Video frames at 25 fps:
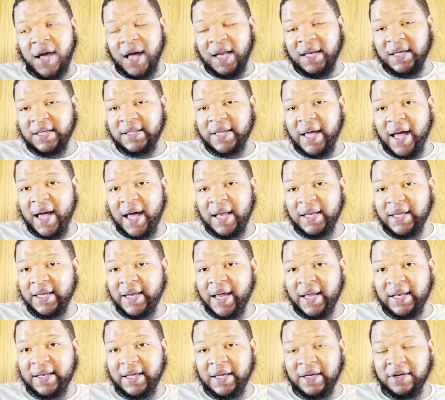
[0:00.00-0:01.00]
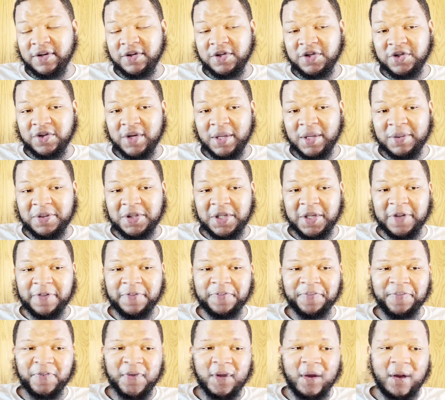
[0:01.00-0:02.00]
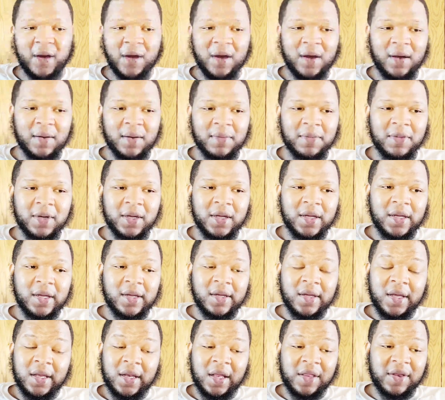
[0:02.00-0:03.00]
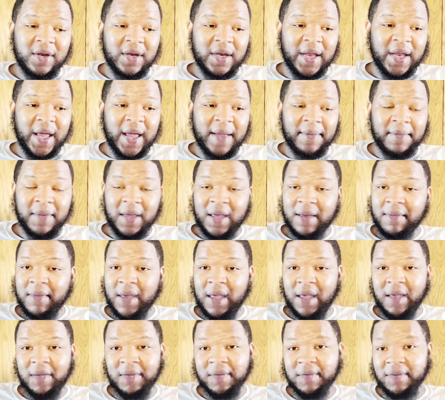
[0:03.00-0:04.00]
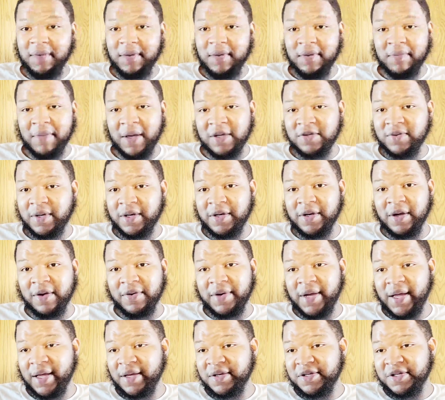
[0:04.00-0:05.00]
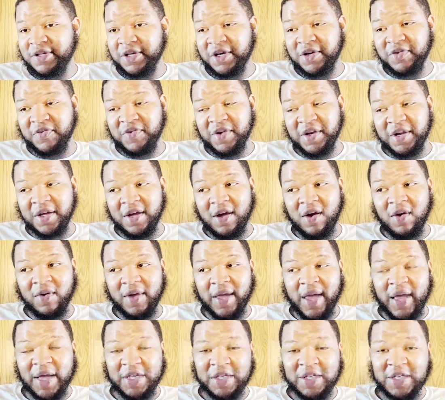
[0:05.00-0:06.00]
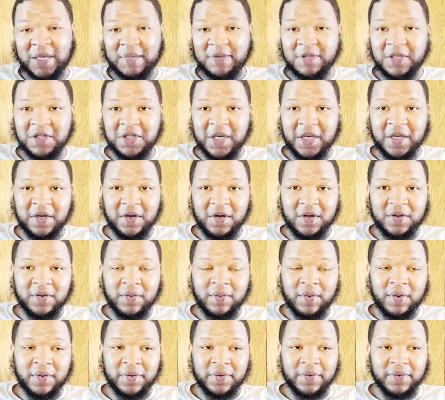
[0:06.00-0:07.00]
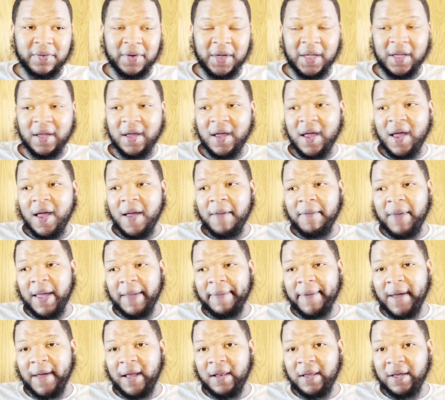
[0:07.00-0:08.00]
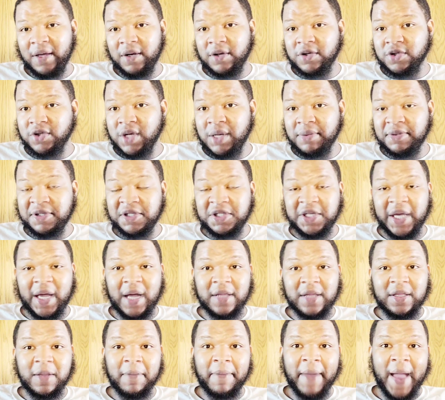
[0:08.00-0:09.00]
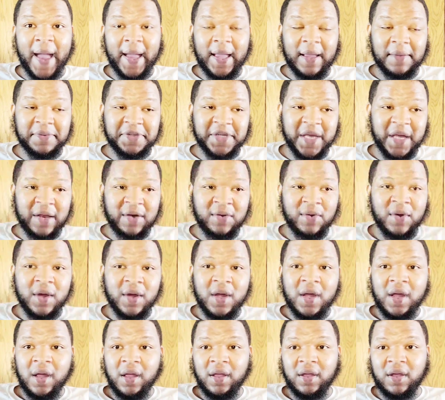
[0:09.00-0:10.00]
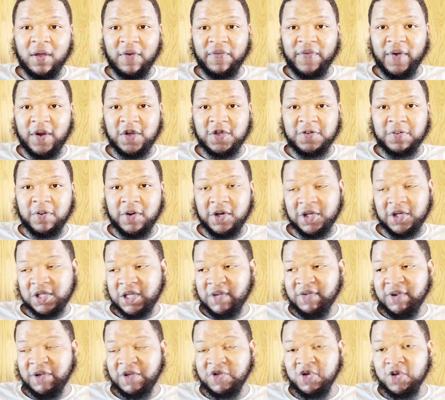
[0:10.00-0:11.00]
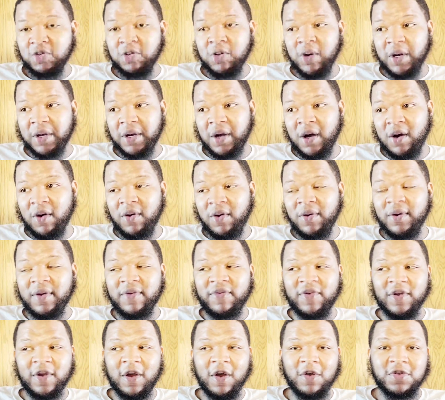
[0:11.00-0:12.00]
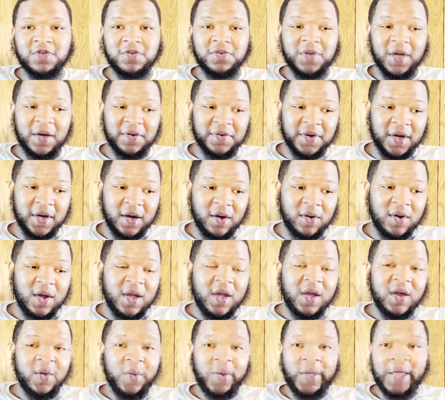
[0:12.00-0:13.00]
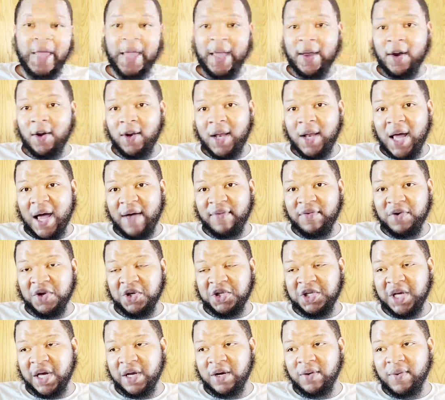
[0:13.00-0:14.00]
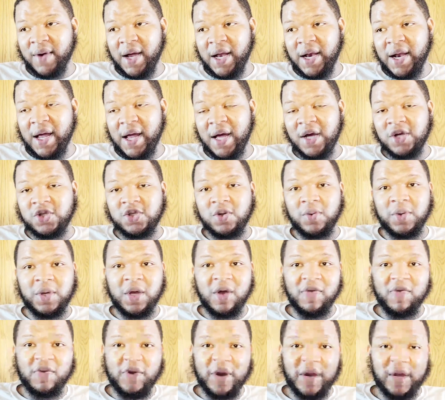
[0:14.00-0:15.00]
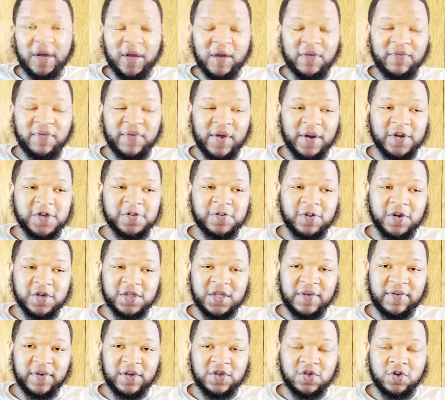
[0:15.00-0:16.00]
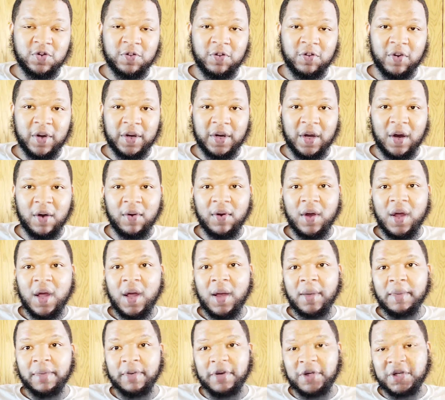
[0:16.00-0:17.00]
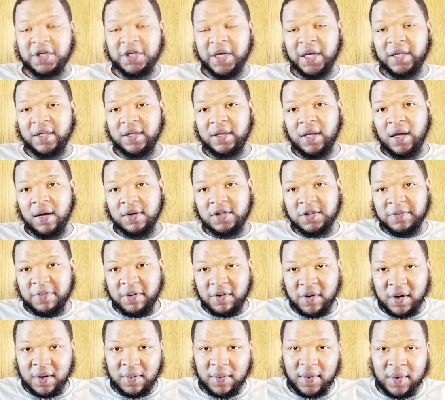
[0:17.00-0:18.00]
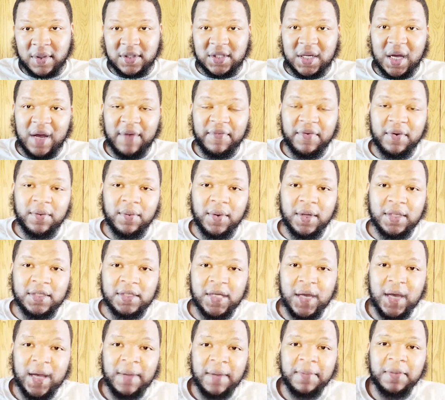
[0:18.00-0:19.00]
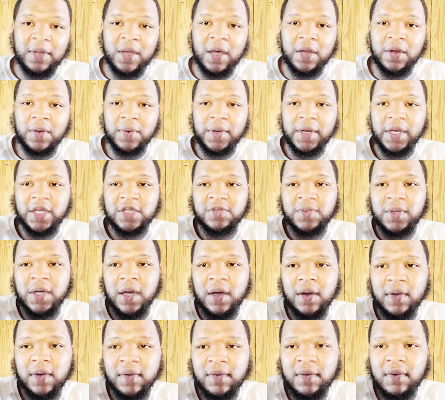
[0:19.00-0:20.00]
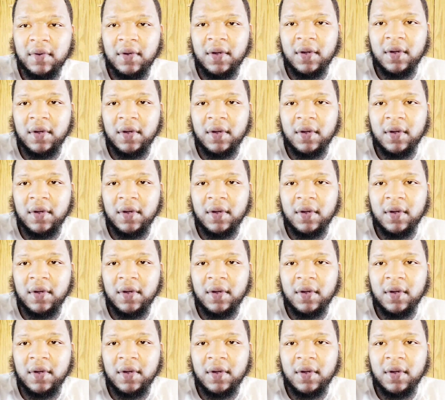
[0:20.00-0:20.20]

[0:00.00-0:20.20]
I link that. I leave that link in the description. Um, and other than that, man, may. Best way to donate, share the video, Cash App CJ Good 313, PayPal link in description. Check out the backup channel, Goodfellas Sports TV 2.0. For those who don't know, we can't go live on this channel right now, so we over there at Goodfellas Sports TV 2.0. Appreciate the love, support. One time for the one time. Y'all know what it is, we gone.